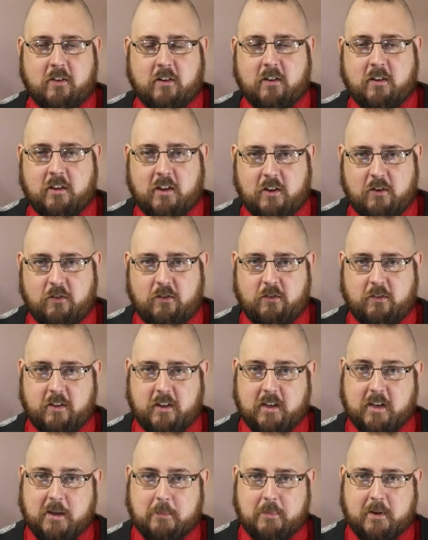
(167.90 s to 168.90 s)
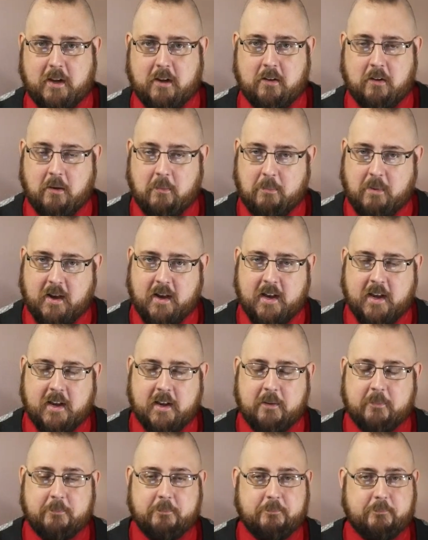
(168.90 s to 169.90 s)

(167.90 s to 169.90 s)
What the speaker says: that are usually accompanied by